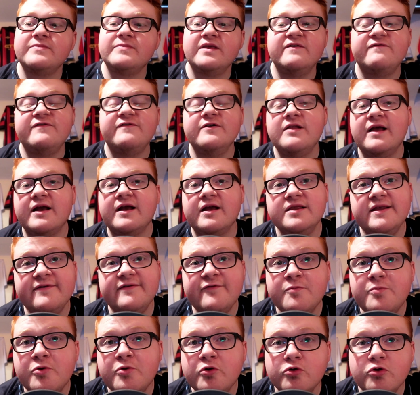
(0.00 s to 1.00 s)
You feel like a
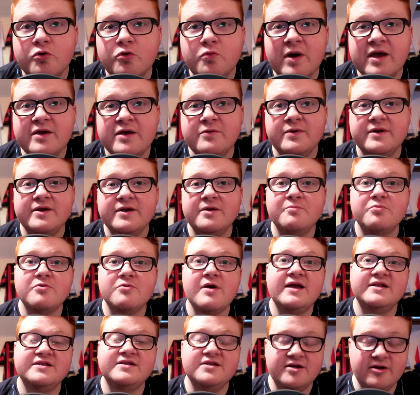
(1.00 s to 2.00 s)
Liverpool away win at
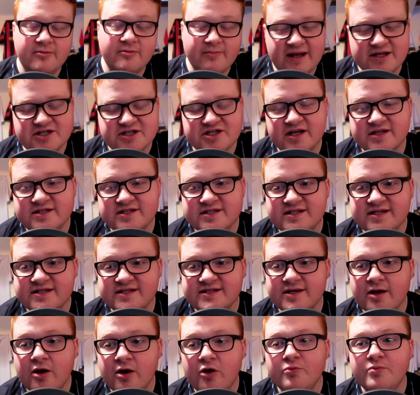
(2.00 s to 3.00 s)
Brighton and a Manchester
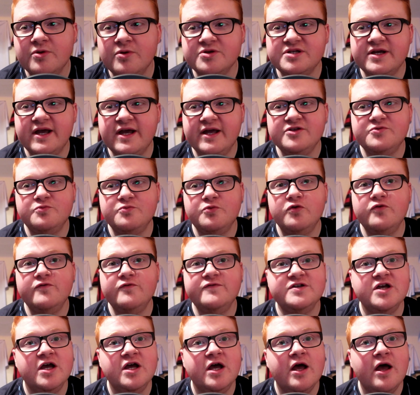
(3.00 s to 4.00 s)
City home loss against
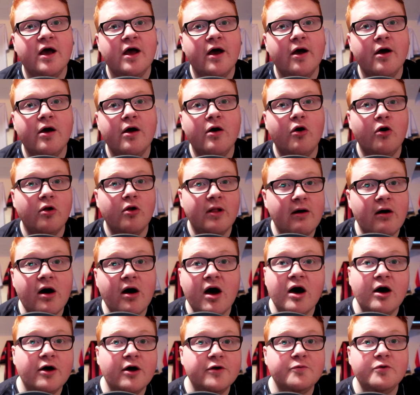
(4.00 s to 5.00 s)
Wolves, all our
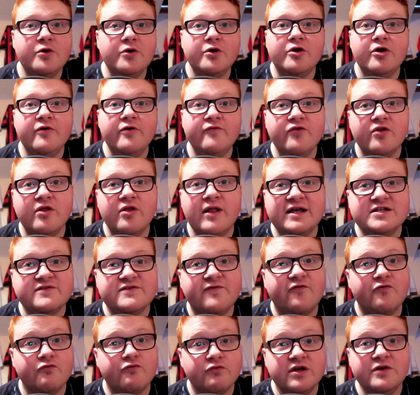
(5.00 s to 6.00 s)
hard work over the last
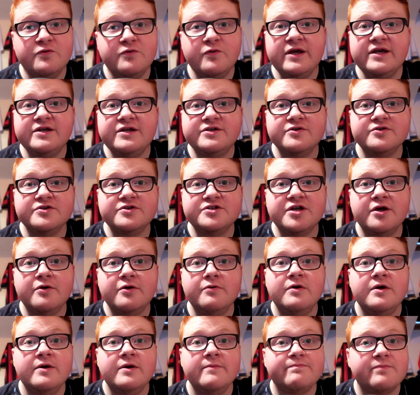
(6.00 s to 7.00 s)
3 weeks or
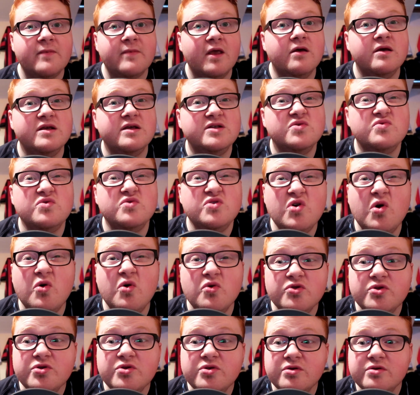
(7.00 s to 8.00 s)
so, it's
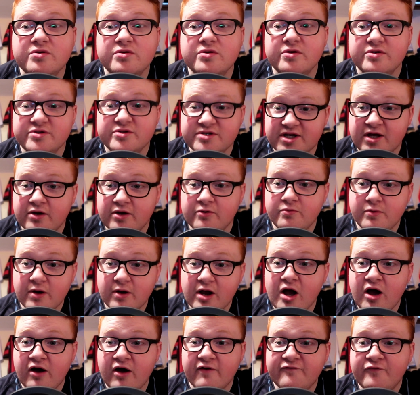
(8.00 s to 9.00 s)
undone, and so we
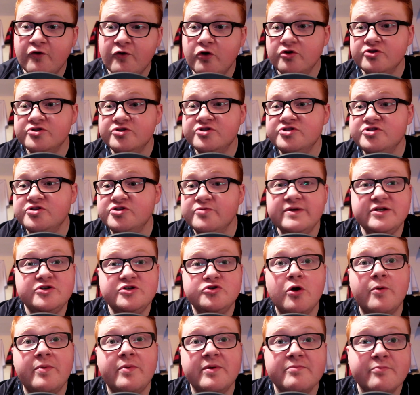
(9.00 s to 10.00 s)
can't afford to be
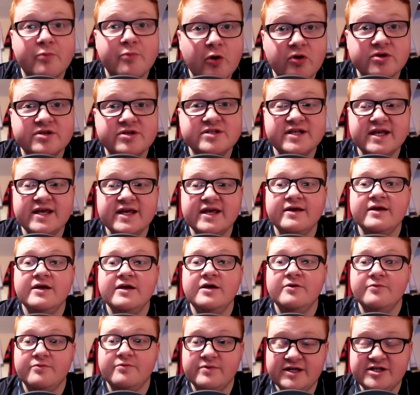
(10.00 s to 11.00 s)
dropping points here.
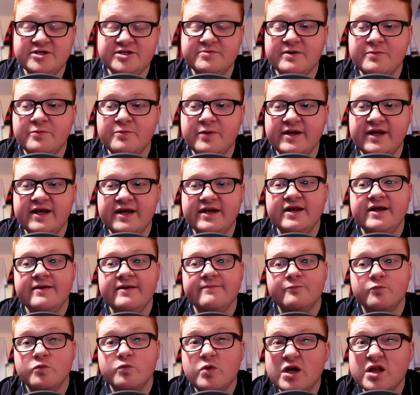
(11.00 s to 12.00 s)
We need to be winning.
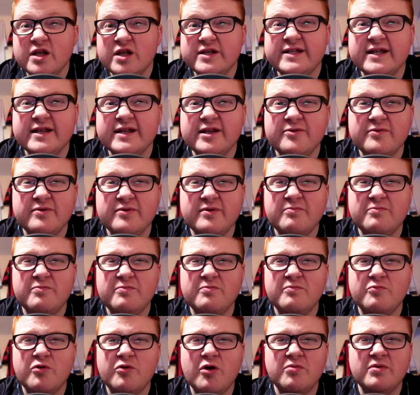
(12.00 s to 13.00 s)
Realistically, we're
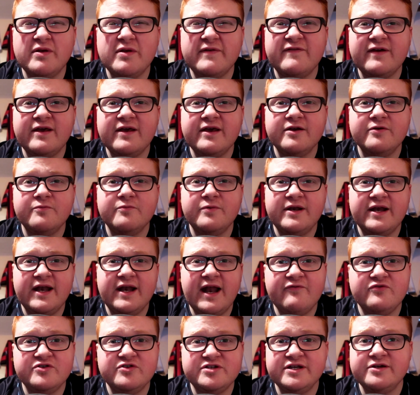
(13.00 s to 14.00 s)
probably thinking of winning
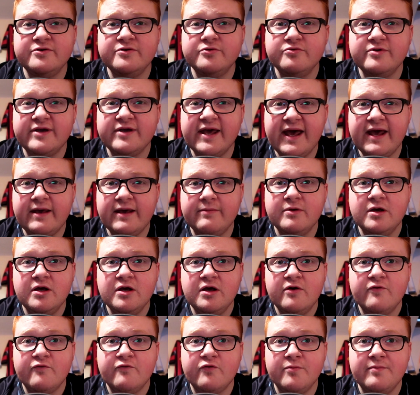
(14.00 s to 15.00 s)
every single game
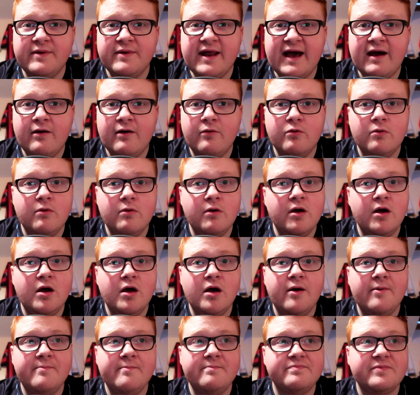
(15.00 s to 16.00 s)
from now.
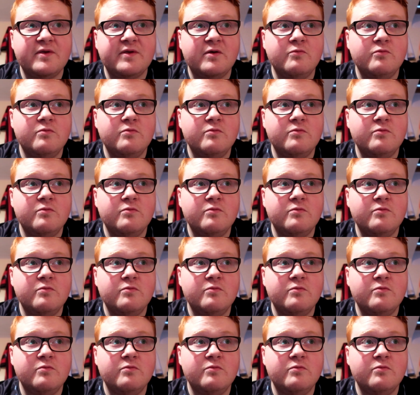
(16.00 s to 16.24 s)
I